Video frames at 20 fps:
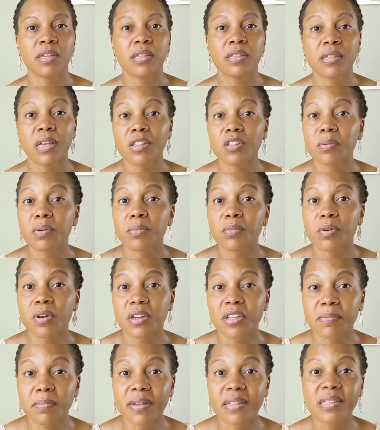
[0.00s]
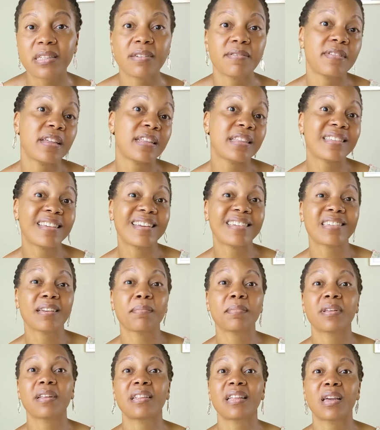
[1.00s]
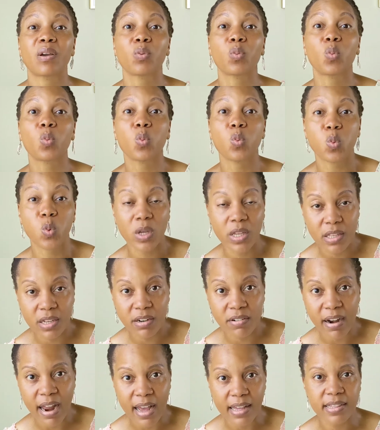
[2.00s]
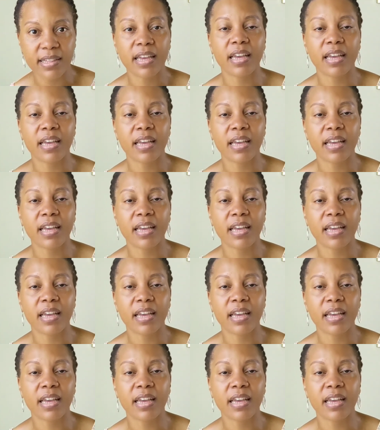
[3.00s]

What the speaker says: tend to be more expensive than, say, something like wheatgrass.